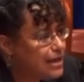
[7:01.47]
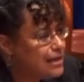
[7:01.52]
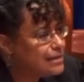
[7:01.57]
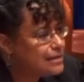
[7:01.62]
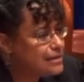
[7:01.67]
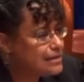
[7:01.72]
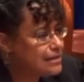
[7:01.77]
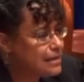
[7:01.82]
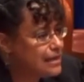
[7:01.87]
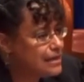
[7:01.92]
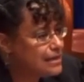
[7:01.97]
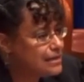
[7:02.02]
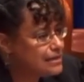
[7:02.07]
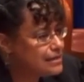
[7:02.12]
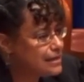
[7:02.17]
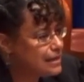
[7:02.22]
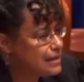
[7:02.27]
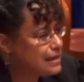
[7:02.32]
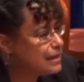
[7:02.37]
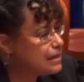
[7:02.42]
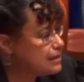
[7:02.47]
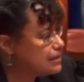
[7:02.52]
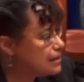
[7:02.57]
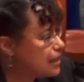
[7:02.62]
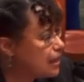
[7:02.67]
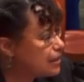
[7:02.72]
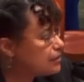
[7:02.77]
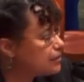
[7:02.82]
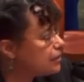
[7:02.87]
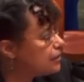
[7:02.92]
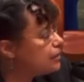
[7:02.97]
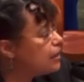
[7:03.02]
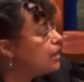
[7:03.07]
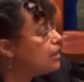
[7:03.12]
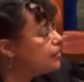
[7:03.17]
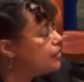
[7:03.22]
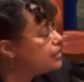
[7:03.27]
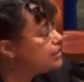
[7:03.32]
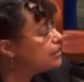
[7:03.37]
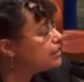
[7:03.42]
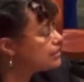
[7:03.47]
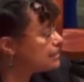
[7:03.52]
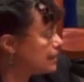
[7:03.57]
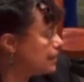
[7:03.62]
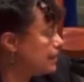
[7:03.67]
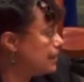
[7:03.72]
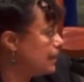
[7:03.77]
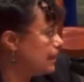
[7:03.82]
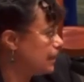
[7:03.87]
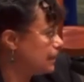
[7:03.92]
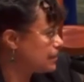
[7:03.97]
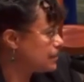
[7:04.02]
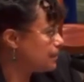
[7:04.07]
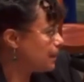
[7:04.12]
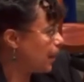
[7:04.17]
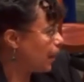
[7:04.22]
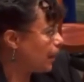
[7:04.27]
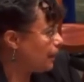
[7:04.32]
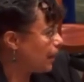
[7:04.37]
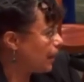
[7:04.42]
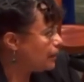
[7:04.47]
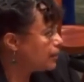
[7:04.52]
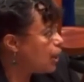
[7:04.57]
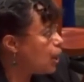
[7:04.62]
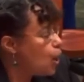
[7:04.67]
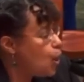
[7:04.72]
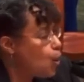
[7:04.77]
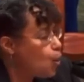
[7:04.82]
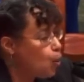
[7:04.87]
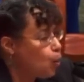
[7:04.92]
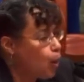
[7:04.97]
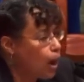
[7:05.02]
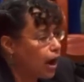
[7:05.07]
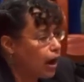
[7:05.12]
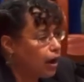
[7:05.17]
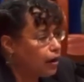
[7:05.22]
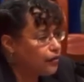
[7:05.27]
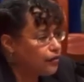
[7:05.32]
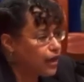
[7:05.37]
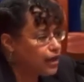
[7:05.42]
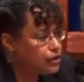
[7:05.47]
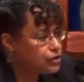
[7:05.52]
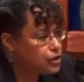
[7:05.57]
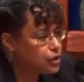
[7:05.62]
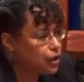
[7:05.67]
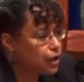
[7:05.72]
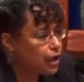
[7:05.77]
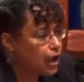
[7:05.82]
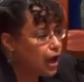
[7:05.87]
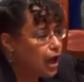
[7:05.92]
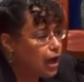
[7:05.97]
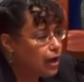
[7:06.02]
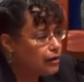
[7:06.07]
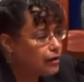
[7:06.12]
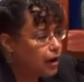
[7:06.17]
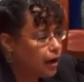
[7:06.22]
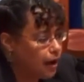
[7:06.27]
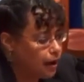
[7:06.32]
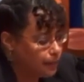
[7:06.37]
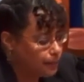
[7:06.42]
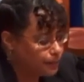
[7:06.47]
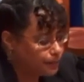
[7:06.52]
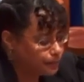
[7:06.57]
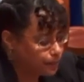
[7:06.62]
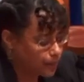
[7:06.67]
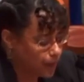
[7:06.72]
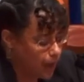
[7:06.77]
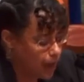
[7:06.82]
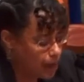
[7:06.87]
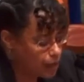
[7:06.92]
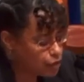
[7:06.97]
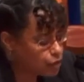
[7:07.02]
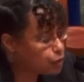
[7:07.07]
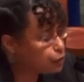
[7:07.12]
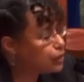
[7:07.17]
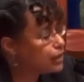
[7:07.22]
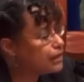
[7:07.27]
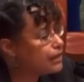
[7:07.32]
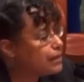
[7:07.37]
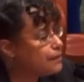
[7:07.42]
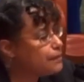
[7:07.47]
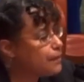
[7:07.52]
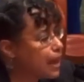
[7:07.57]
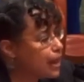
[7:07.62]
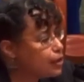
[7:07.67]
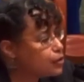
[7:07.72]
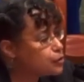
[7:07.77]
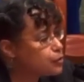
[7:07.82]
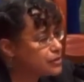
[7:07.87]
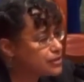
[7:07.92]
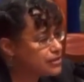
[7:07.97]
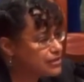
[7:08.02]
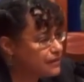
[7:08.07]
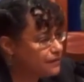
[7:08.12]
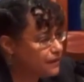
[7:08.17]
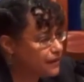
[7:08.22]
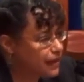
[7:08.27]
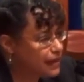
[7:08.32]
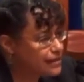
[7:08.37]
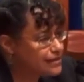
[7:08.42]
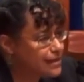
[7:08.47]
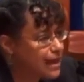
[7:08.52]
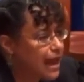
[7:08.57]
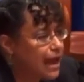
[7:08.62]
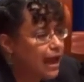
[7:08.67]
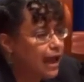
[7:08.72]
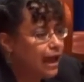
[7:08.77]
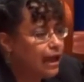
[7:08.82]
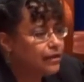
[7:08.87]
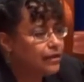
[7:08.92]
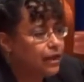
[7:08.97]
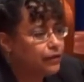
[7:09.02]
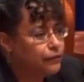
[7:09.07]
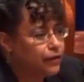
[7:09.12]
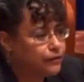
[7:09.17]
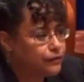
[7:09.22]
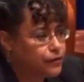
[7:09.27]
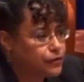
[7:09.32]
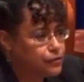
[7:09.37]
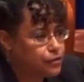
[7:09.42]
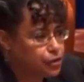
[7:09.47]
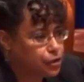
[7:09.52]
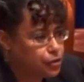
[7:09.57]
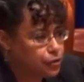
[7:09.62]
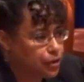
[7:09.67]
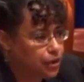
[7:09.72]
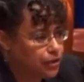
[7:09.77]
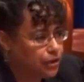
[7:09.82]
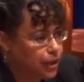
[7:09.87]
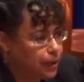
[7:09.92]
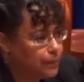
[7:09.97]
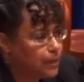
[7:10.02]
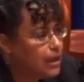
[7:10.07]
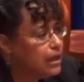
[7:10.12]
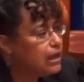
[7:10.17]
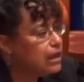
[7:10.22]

the CDC conducted the Tuskegee experiment, where they took untreated males with syphilis and they refused to treat them.